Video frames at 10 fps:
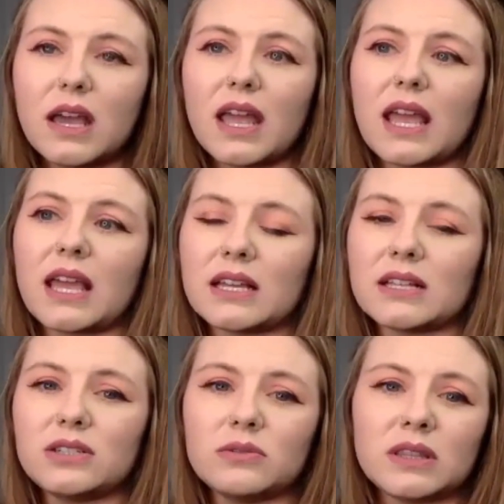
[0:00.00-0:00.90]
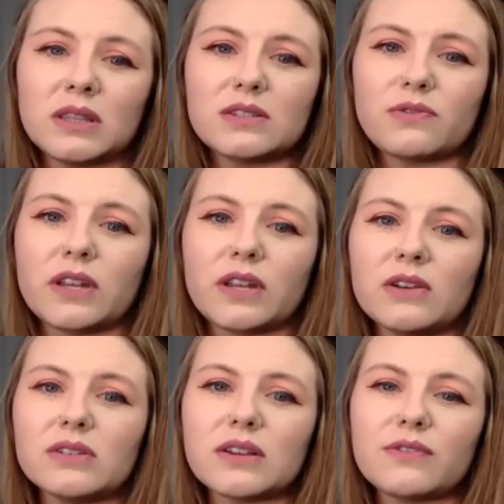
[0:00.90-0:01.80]
And doing these videos,
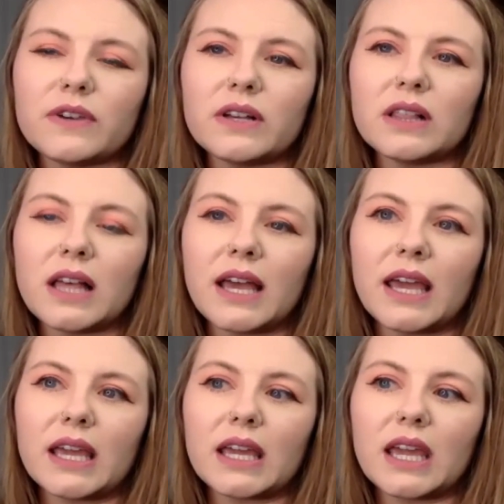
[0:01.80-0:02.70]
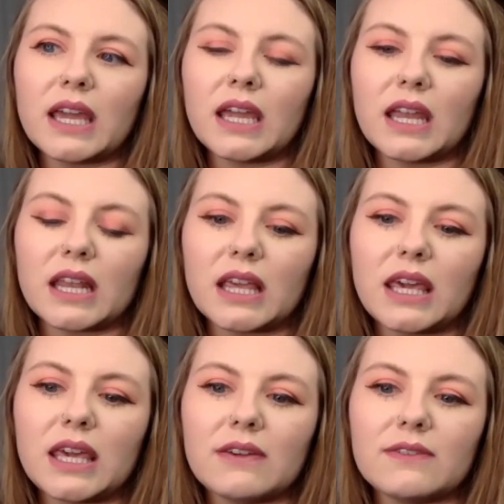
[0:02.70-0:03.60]
I feel like it
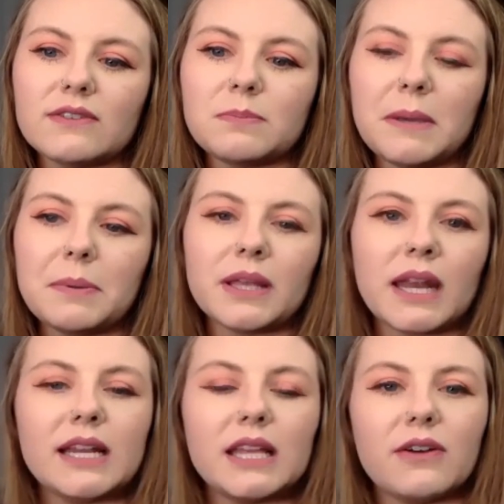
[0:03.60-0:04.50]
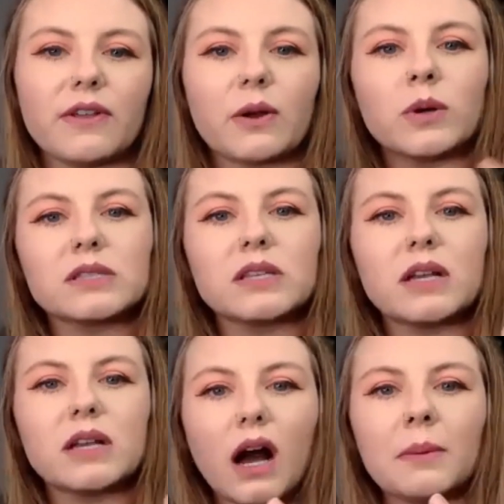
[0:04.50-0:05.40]
gives people an idea of like what's
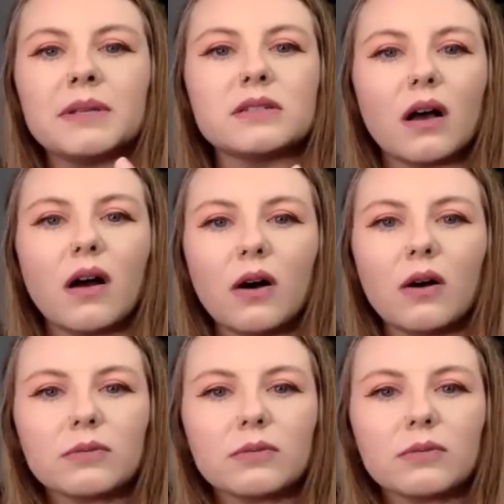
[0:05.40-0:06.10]
common to all